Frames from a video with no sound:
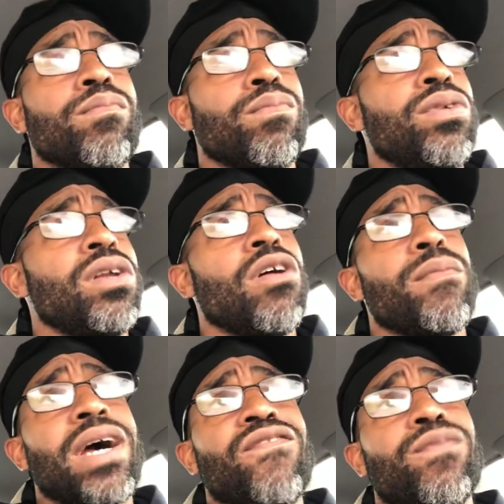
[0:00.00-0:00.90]
putting all
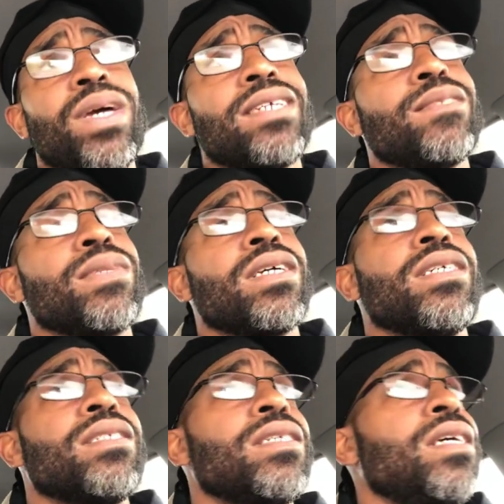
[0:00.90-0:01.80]
my information
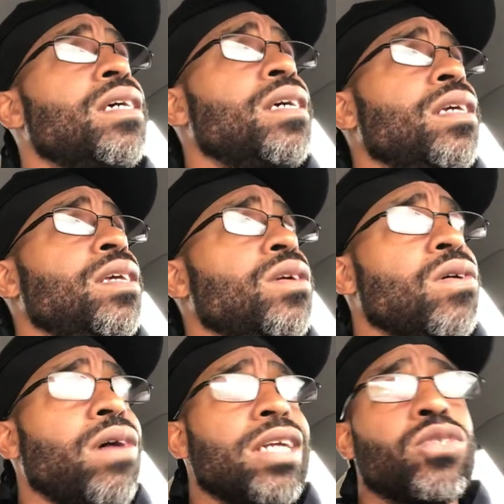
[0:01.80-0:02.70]
because,
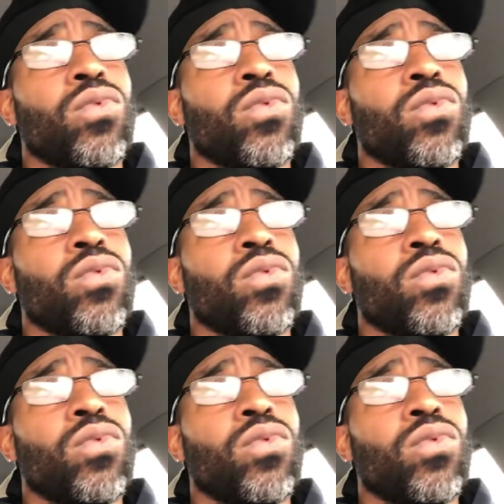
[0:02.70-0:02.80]
I